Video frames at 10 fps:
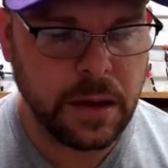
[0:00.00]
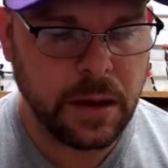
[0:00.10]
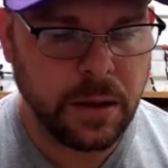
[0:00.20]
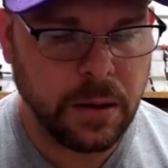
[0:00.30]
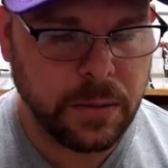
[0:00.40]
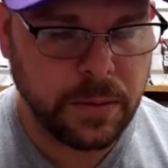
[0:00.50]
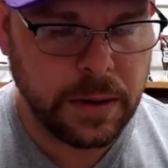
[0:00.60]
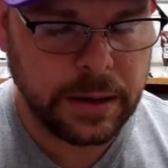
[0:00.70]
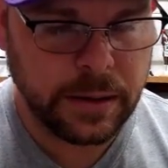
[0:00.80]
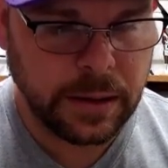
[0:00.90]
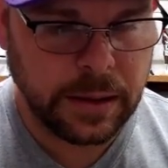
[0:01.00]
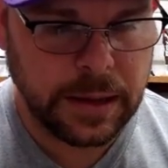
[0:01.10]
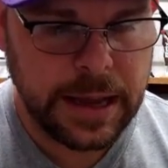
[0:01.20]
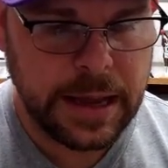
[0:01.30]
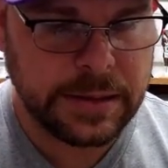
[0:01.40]
All right,
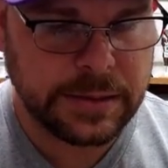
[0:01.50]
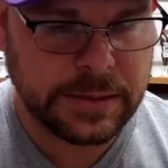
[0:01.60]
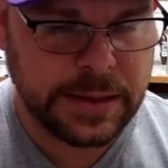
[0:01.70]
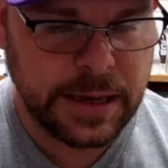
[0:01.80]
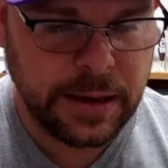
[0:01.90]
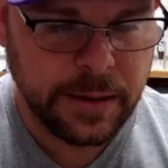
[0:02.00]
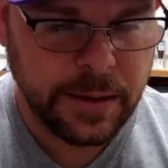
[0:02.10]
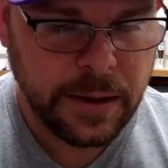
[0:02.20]
let's see.